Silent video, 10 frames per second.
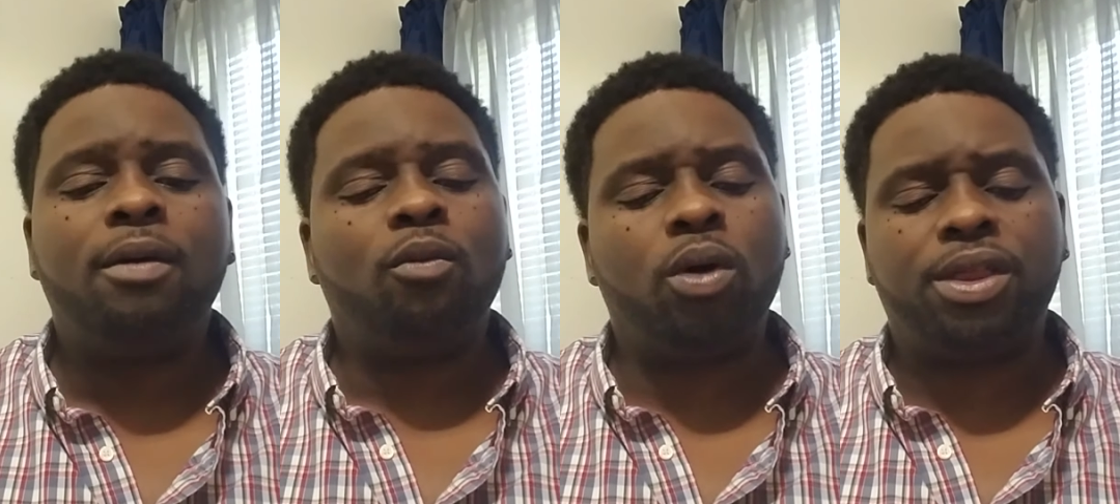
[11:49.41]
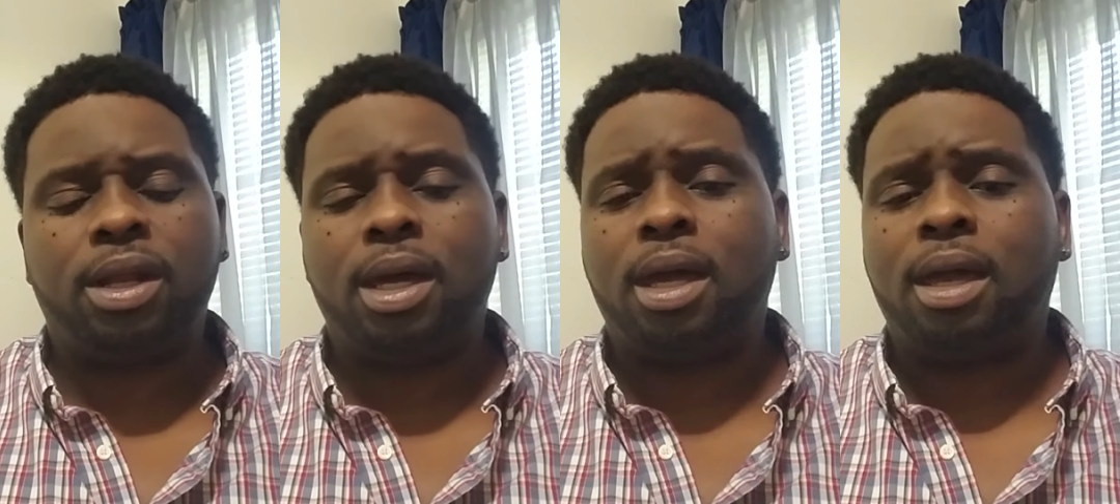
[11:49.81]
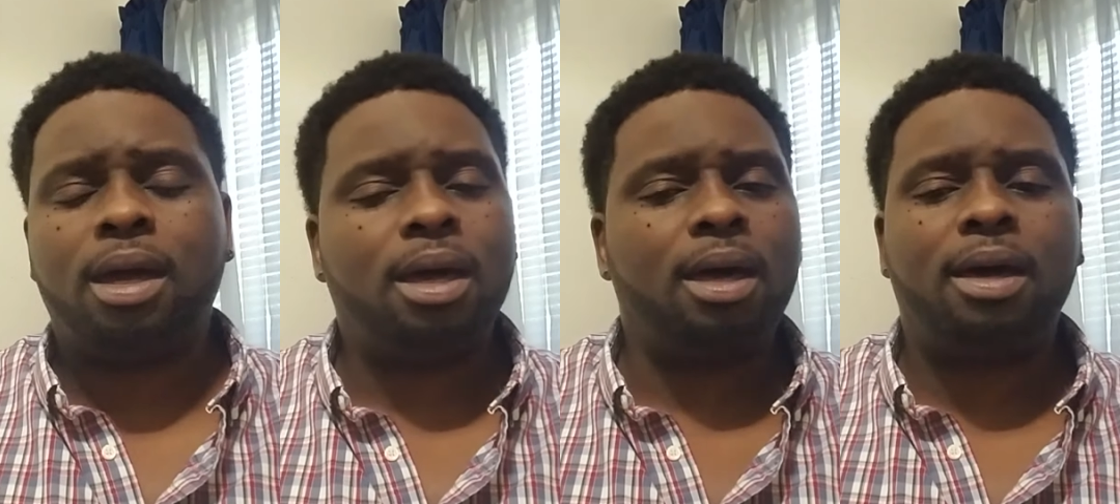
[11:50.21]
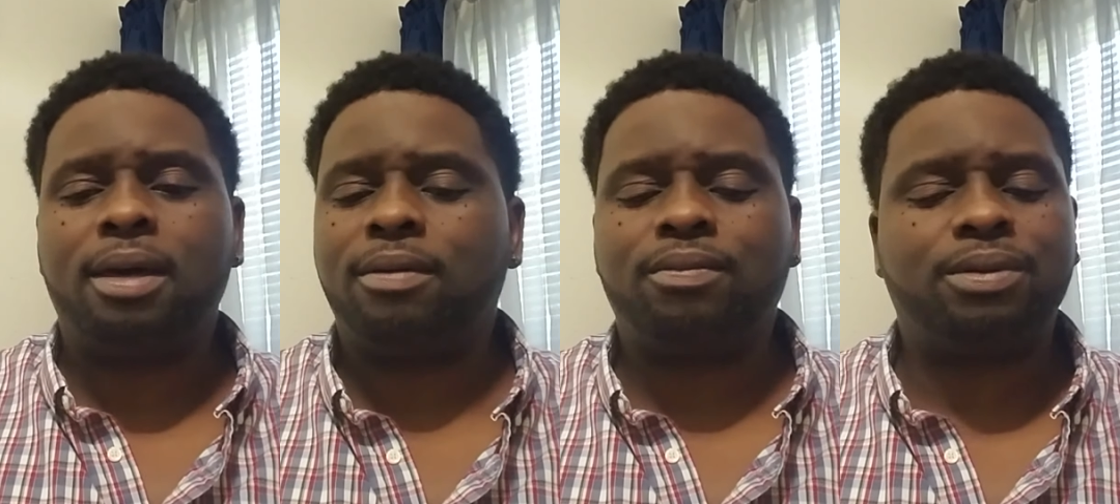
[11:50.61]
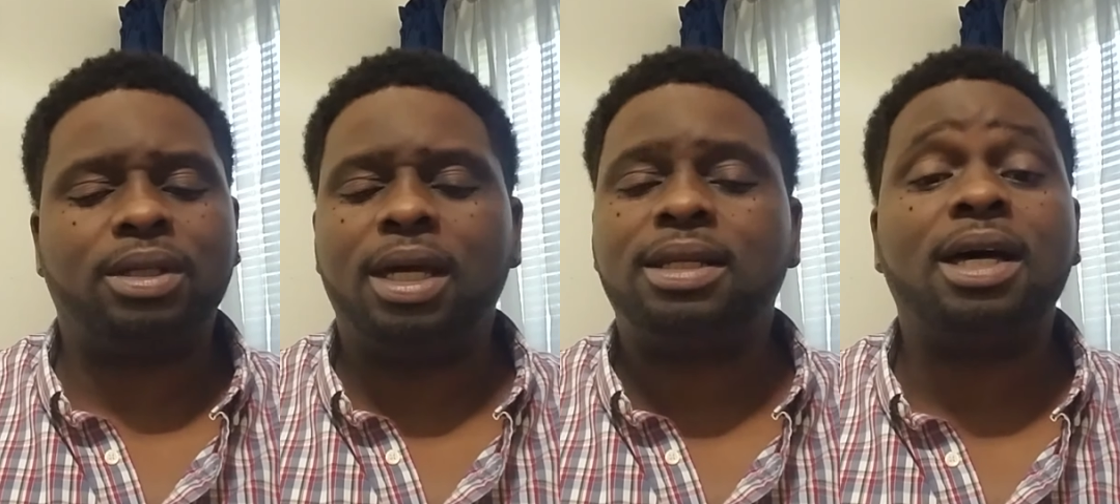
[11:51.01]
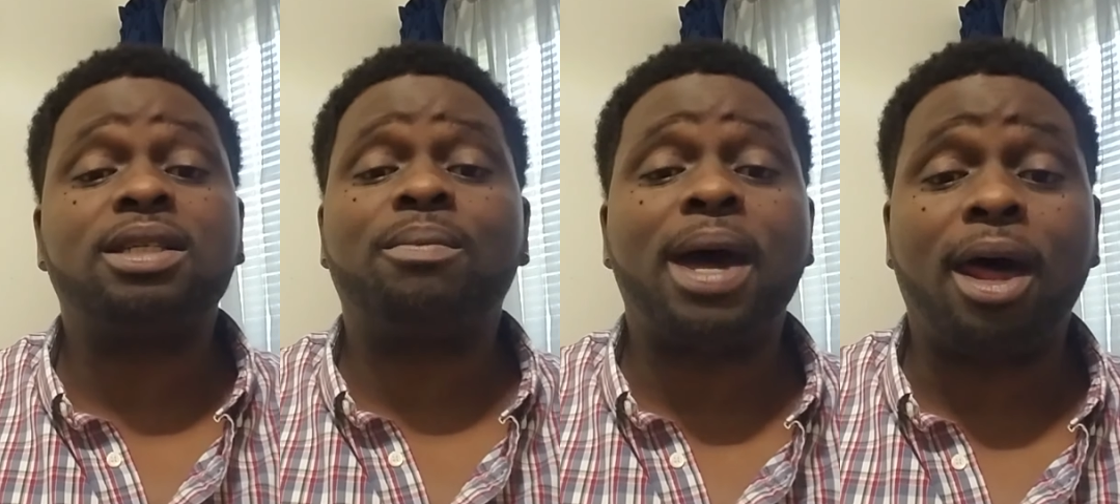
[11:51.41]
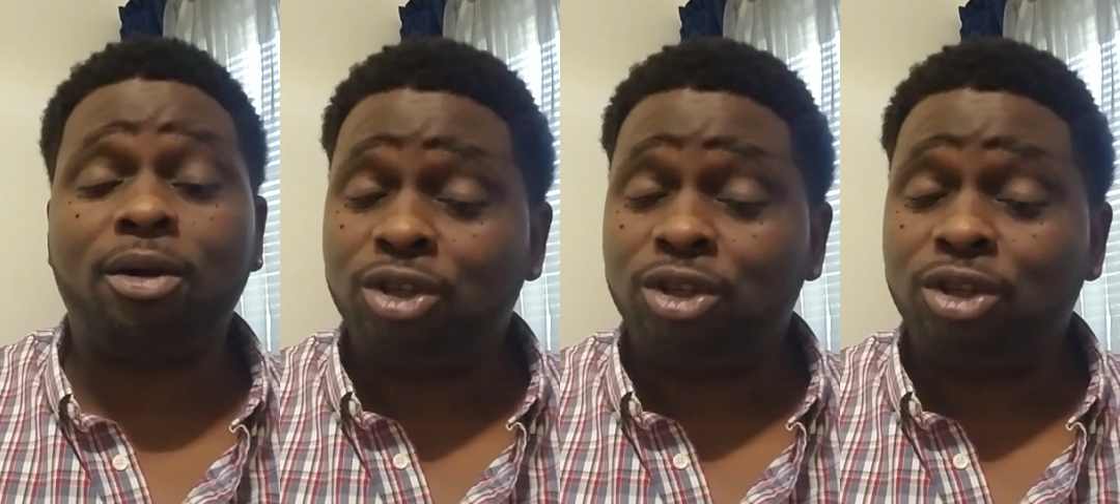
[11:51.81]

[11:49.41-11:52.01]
it doesn't matter.